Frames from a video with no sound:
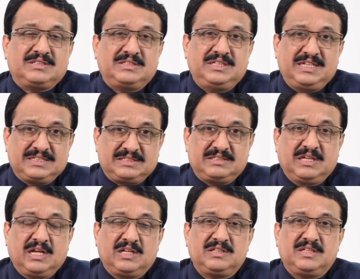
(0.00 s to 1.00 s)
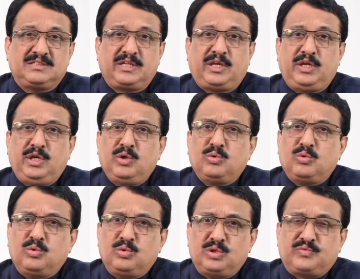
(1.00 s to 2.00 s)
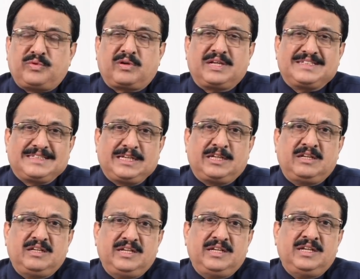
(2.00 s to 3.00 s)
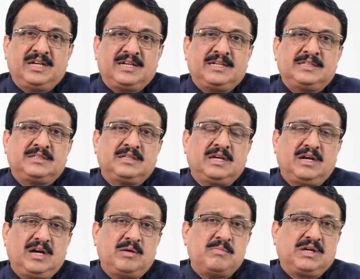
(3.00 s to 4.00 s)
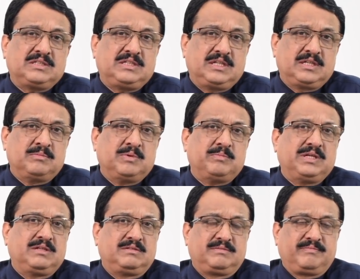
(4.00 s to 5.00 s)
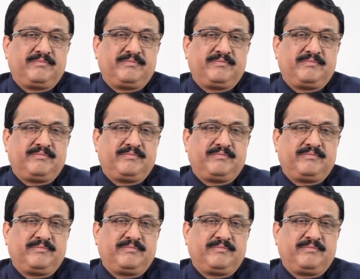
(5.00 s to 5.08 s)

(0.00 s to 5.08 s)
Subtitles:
Yes, that's a huge forex kitty India has amassed at the moment.